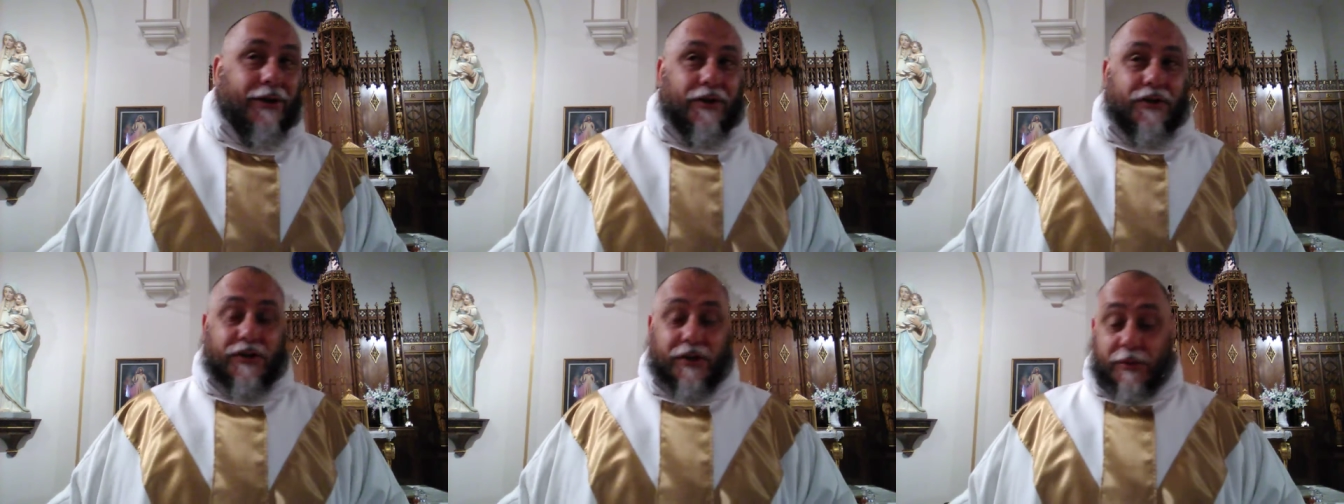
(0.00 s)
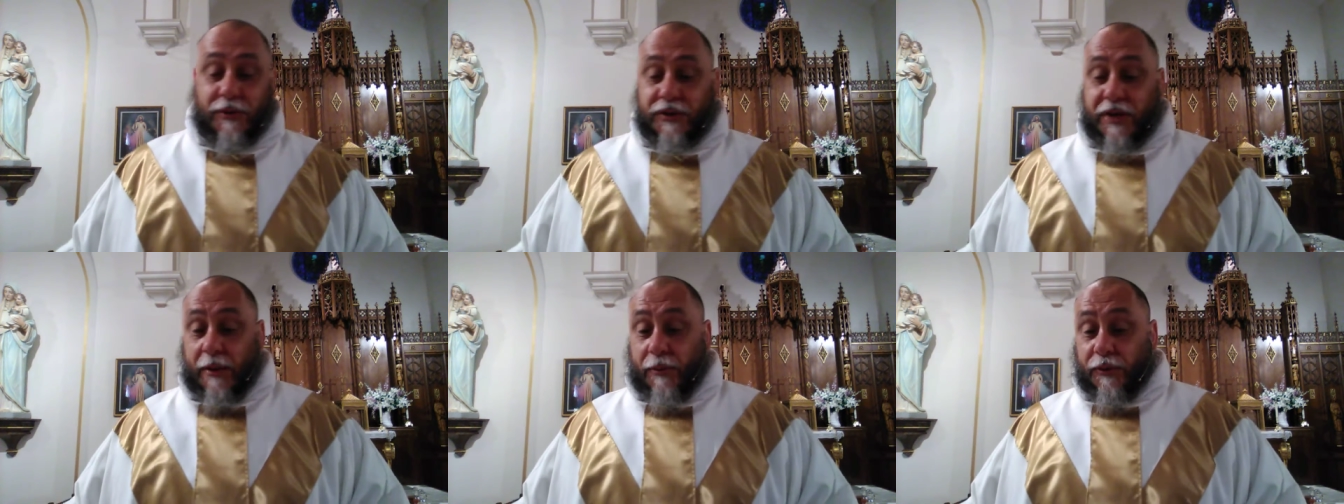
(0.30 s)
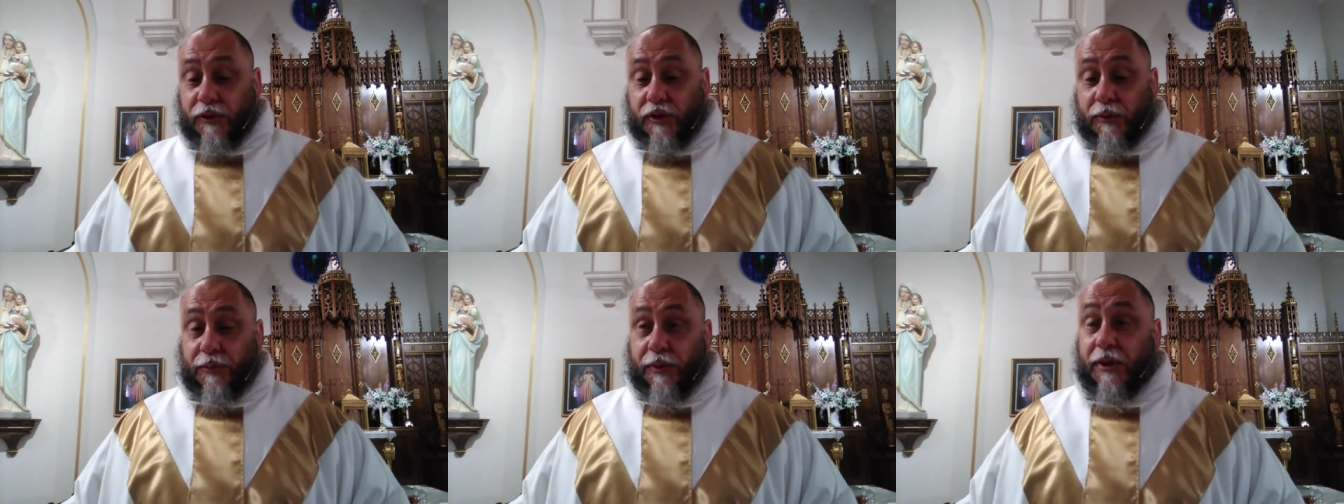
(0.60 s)
She was
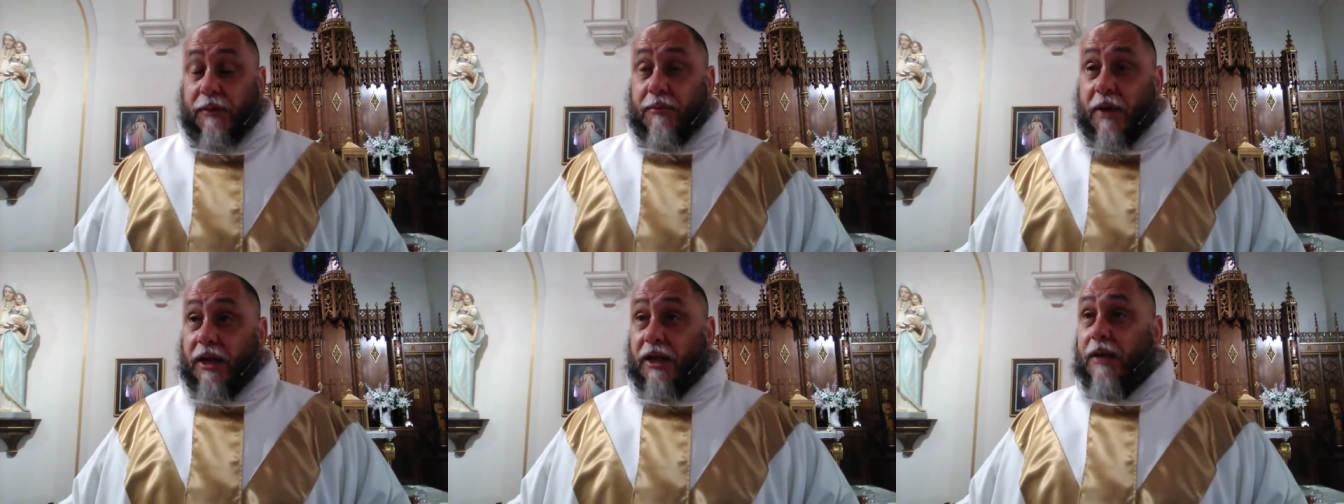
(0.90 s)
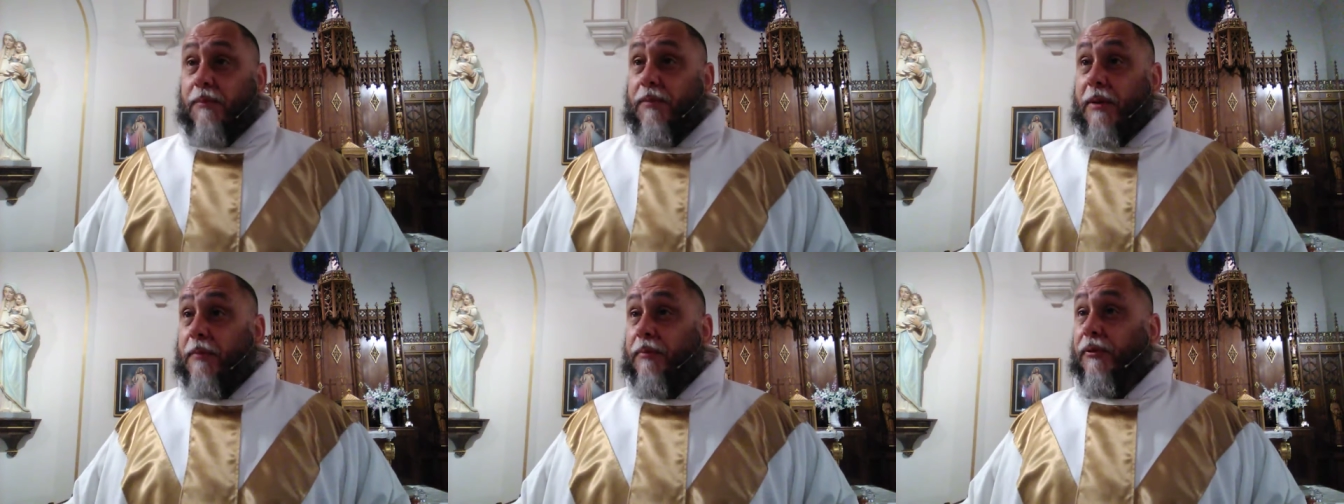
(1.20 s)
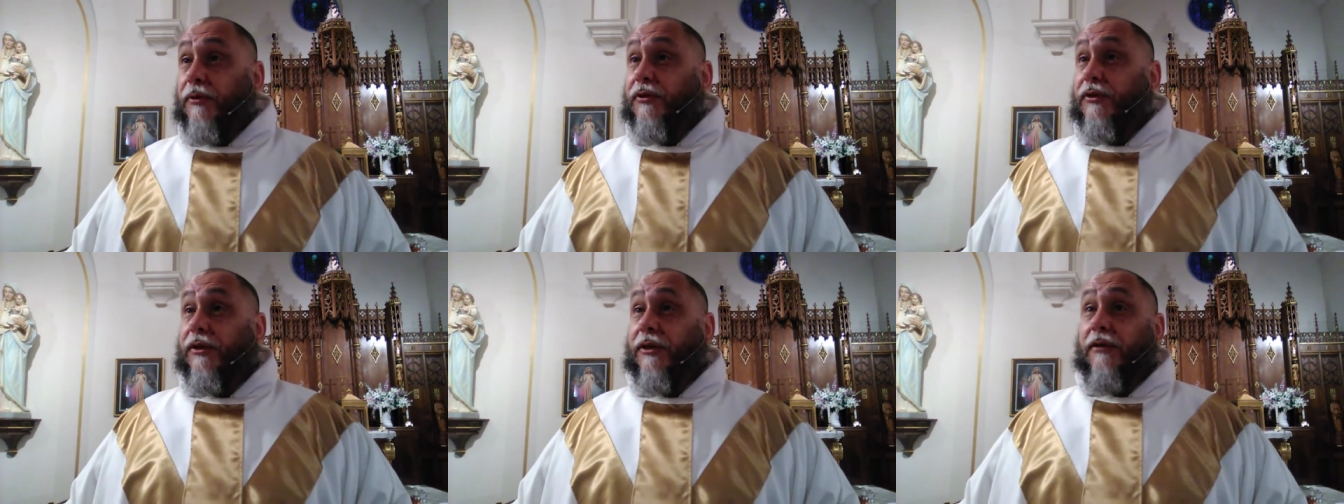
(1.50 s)
able to bring many
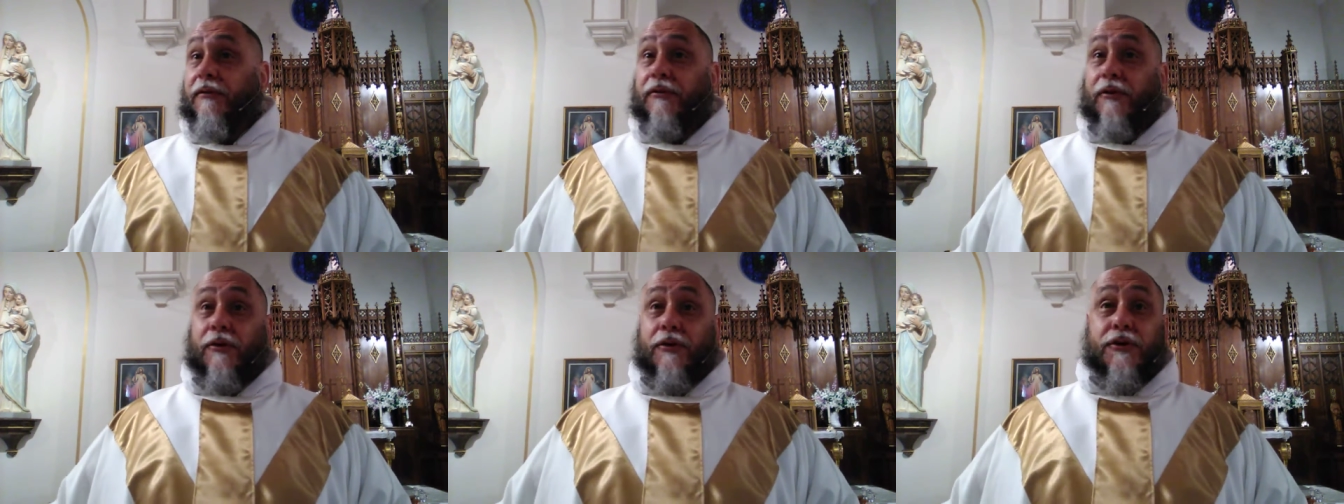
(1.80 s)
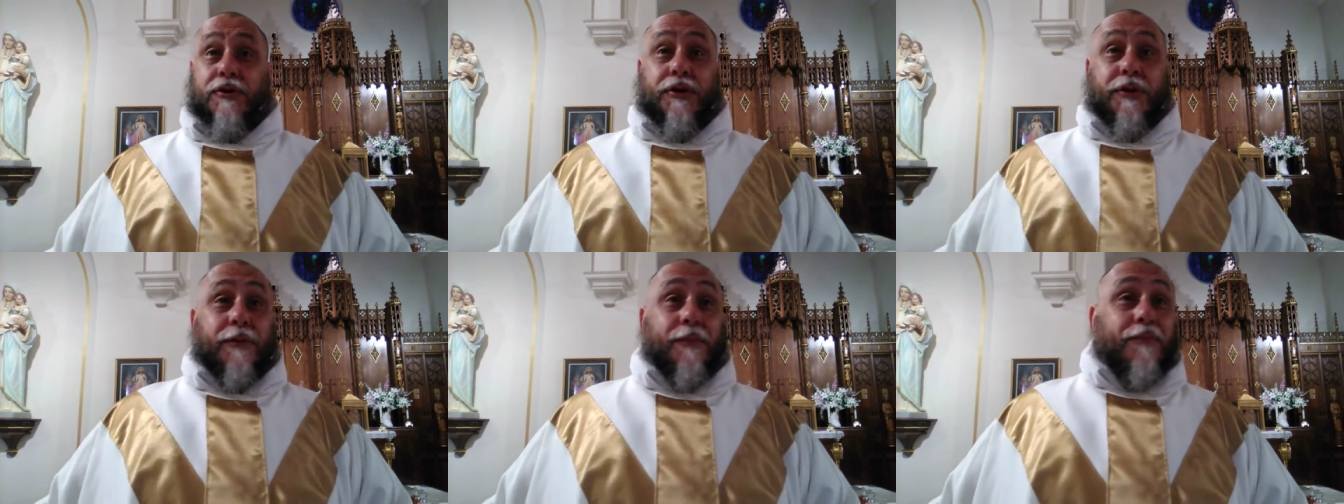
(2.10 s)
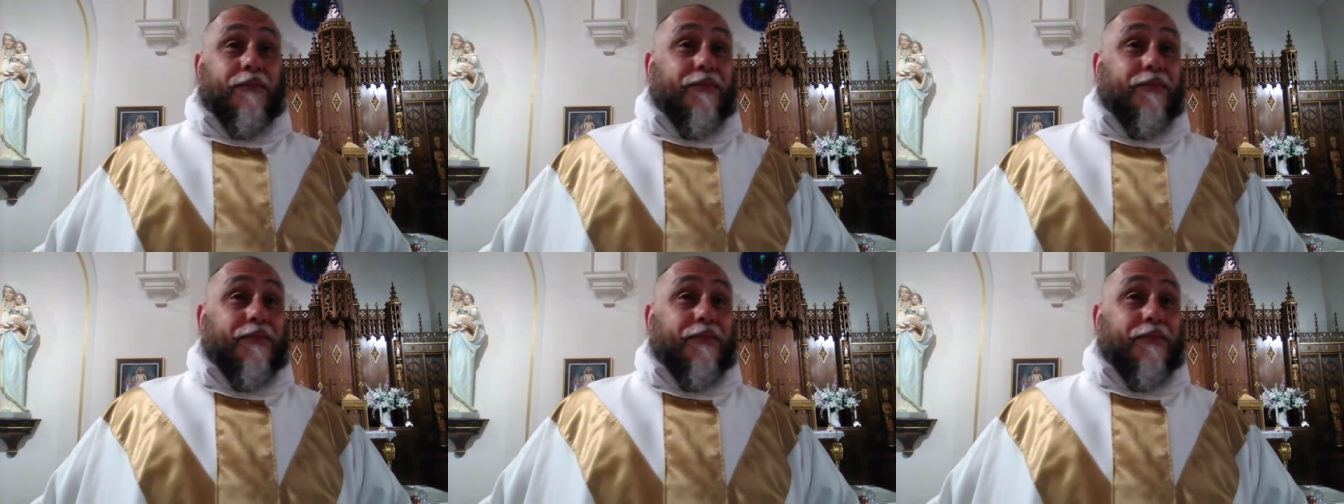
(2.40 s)
people to conversion.